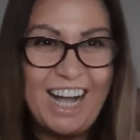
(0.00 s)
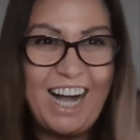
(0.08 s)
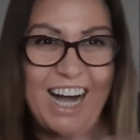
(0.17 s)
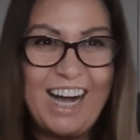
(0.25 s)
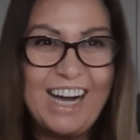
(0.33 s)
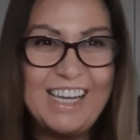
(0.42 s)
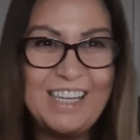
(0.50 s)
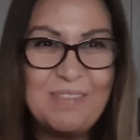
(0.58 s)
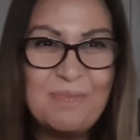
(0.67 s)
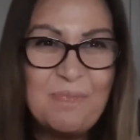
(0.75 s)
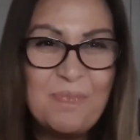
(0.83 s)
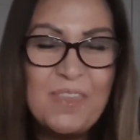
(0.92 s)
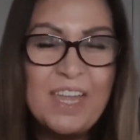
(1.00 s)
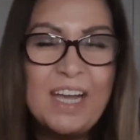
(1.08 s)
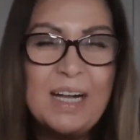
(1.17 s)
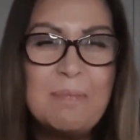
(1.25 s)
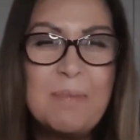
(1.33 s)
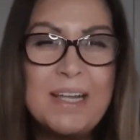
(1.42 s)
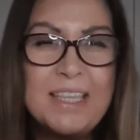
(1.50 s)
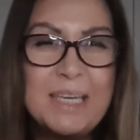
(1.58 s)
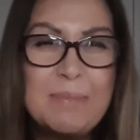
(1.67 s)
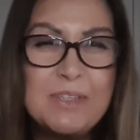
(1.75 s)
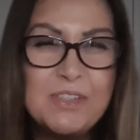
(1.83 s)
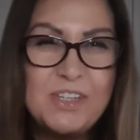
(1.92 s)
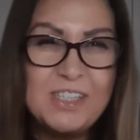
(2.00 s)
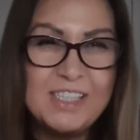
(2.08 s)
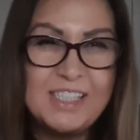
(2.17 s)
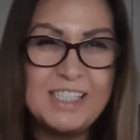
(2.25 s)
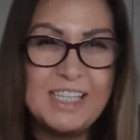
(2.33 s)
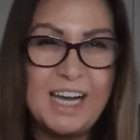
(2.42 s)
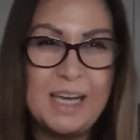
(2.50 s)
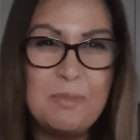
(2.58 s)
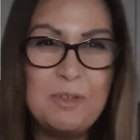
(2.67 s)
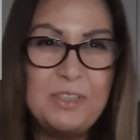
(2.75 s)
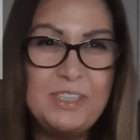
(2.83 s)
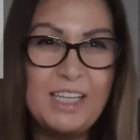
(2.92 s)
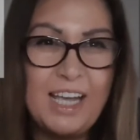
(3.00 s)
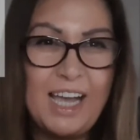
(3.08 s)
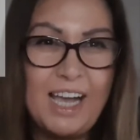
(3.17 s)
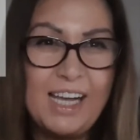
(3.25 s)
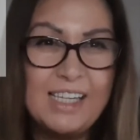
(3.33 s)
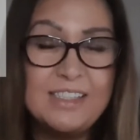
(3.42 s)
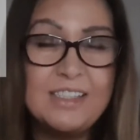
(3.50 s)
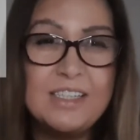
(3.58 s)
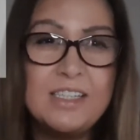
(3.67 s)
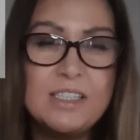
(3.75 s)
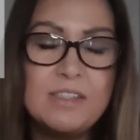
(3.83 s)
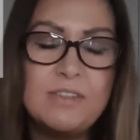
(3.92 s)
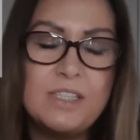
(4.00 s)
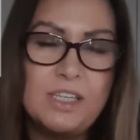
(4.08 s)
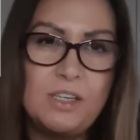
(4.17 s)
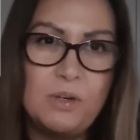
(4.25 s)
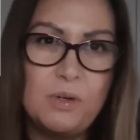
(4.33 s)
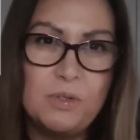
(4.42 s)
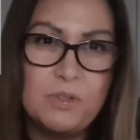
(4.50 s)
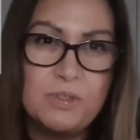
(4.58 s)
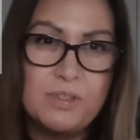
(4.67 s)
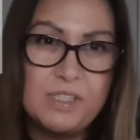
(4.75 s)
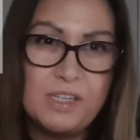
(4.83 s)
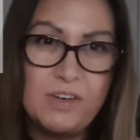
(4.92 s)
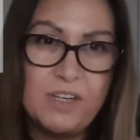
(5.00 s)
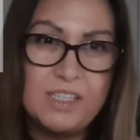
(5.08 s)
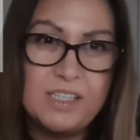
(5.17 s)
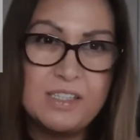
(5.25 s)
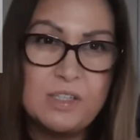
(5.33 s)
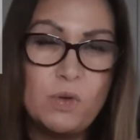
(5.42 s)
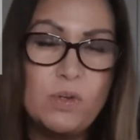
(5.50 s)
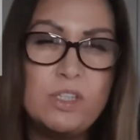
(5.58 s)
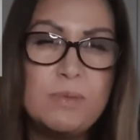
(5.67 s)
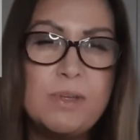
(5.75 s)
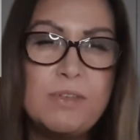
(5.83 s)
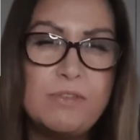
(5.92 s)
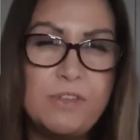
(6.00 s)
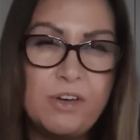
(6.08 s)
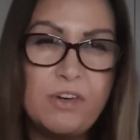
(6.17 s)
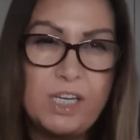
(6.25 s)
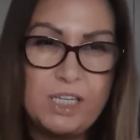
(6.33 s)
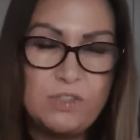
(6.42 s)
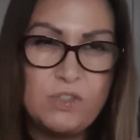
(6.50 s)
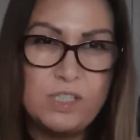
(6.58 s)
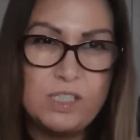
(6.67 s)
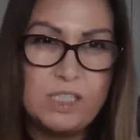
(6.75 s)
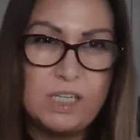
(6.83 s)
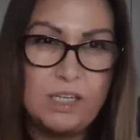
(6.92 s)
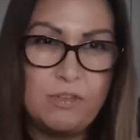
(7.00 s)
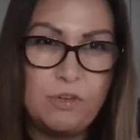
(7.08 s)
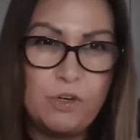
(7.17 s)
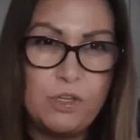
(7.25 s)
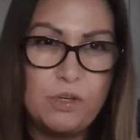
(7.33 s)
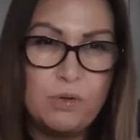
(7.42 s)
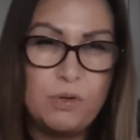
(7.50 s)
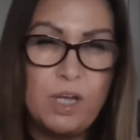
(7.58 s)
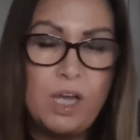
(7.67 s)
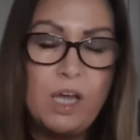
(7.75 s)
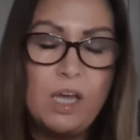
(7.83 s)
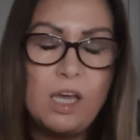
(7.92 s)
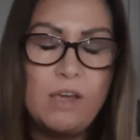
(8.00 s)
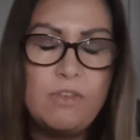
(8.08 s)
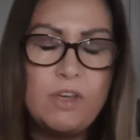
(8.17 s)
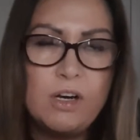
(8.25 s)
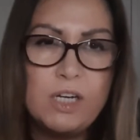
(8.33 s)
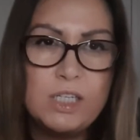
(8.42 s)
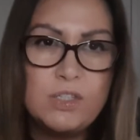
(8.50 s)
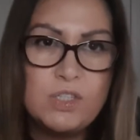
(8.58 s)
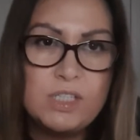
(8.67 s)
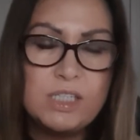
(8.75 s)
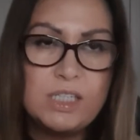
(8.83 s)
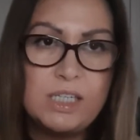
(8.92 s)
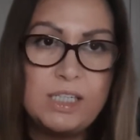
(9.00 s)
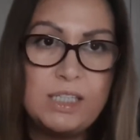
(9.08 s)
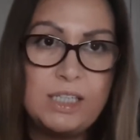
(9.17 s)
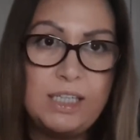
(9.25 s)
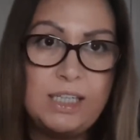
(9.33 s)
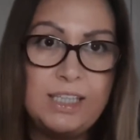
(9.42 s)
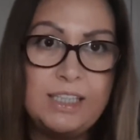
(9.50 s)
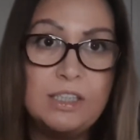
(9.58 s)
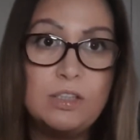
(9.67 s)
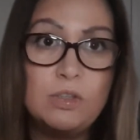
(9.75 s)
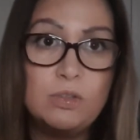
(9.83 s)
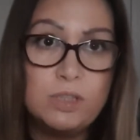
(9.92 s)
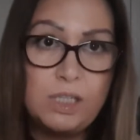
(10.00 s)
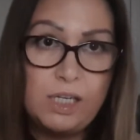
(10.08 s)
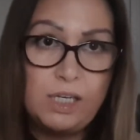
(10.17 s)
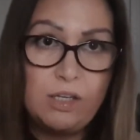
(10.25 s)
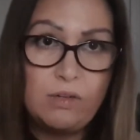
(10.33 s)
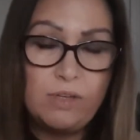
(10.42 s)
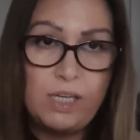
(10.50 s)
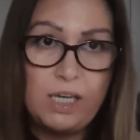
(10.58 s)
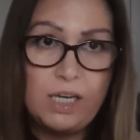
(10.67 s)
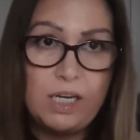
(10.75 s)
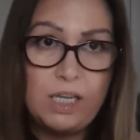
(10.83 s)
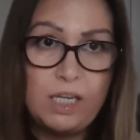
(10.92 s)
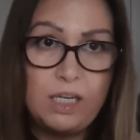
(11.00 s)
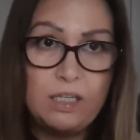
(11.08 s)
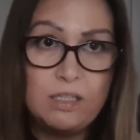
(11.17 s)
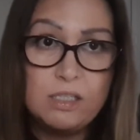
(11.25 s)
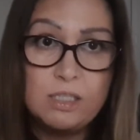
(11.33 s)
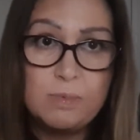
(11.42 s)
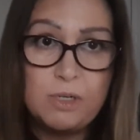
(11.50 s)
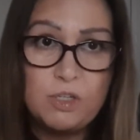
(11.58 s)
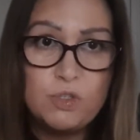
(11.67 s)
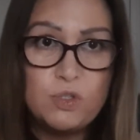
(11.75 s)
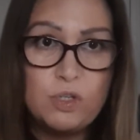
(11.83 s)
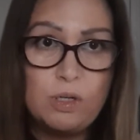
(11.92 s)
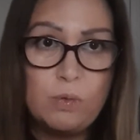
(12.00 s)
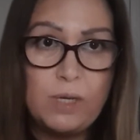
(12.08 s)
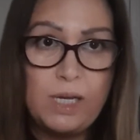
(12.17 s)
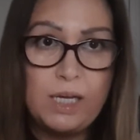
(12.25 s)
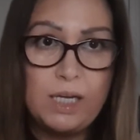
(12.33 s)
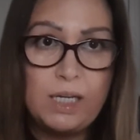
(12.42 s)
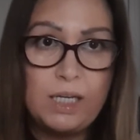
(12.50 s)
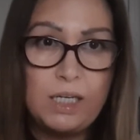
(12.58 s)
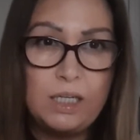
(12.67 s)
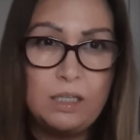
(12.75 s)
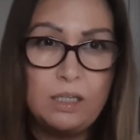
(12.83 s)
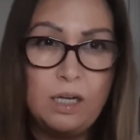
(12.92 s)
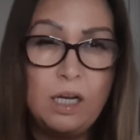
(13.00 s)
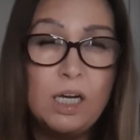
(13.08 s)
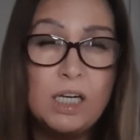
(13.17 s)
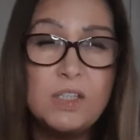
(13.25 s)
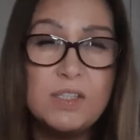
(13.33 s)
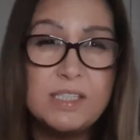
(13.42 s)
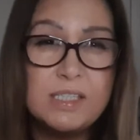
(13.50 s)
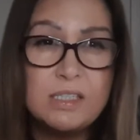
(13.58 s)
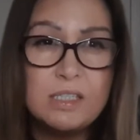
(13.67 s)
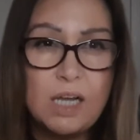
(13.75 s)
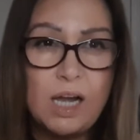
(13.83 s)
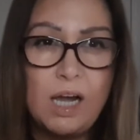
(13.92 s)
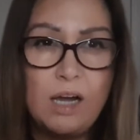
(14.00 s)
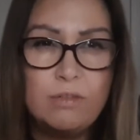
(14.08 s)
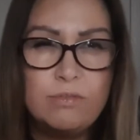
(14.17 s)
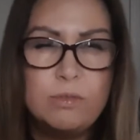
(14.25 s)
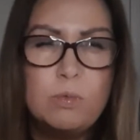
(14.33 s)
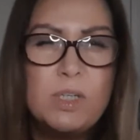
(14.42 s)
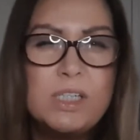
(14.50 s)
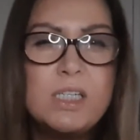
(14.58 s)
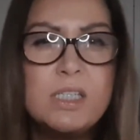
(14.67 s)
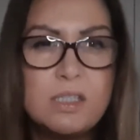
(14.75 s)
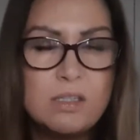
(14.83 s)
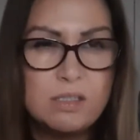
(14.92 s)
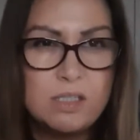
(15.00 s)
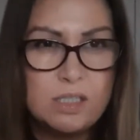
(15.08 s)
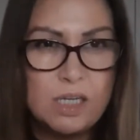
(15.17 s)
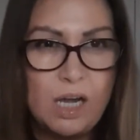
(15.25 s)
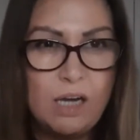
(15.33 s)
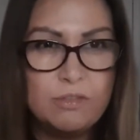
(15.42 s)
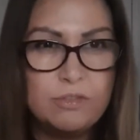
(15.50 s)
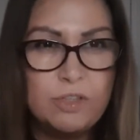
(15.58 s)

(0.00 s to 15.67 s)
Hi, my name is Rita Simon and this video series is going to be very interesting for you if you are interested in Kundalini awakening, spiritual awakening, the Saf, what is the Saf,